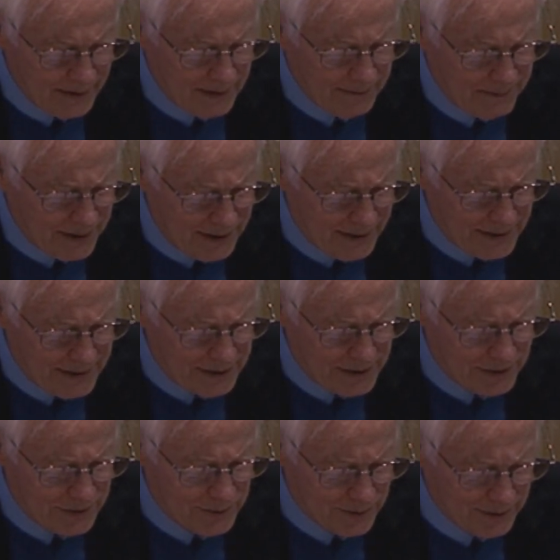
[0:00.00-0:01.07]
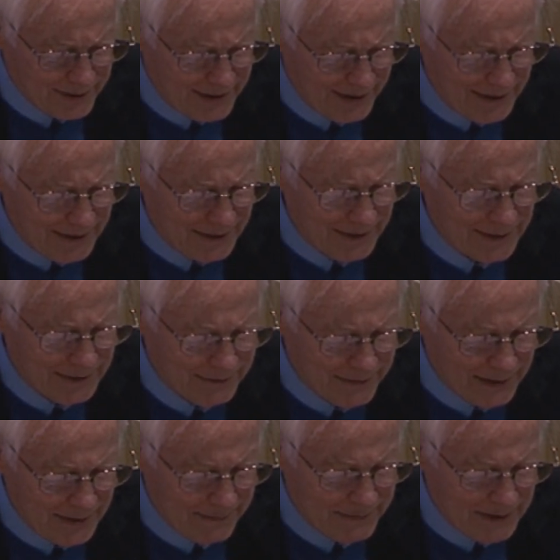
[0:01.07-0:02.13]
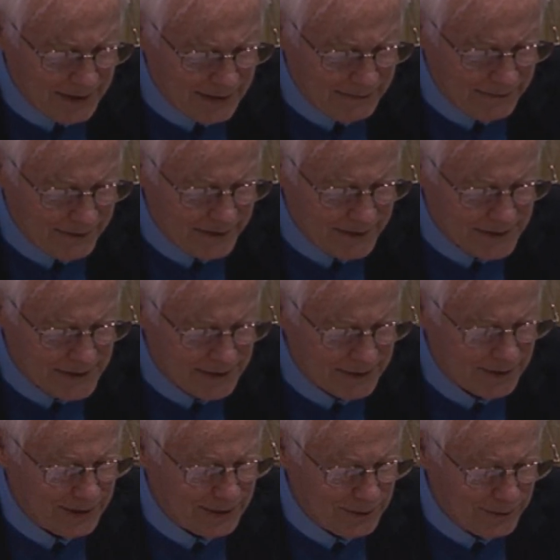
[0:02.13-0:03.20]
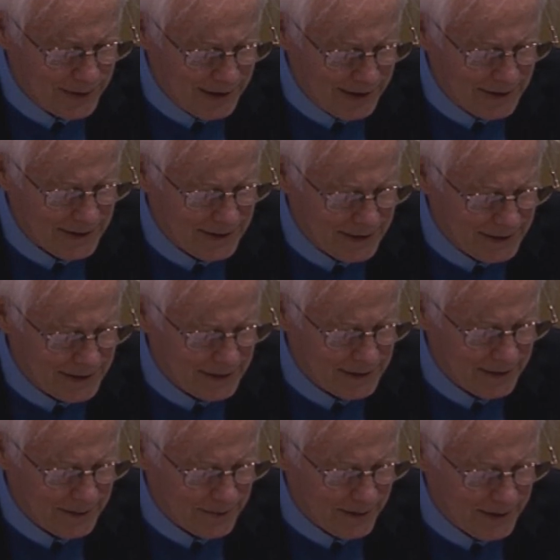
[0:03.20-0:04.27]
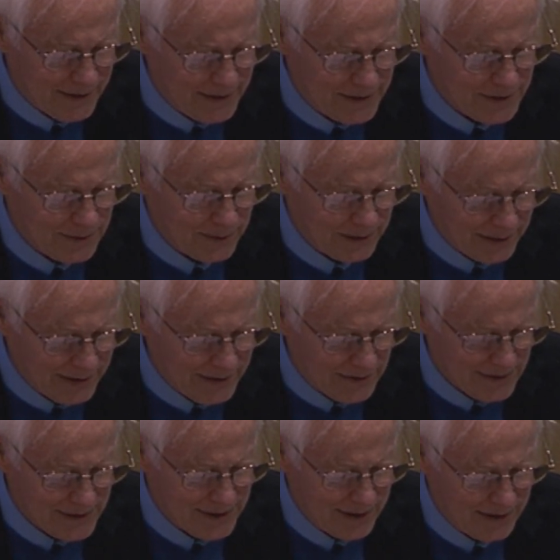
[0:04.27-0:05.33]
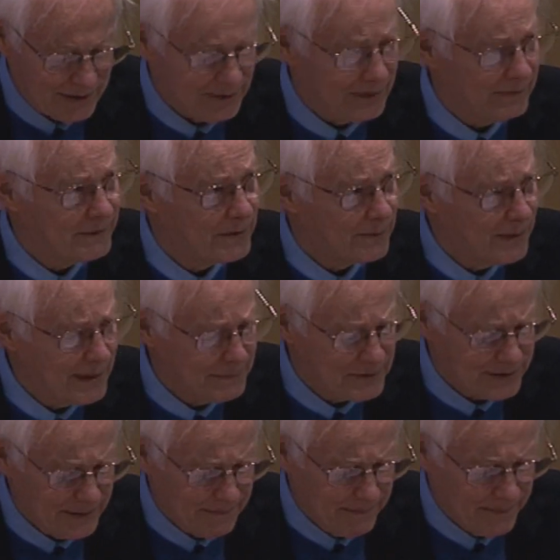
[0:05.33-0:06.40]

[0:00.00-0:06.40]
Politicians routinely develop conflicts that do not technically rise to a legal standard of corruption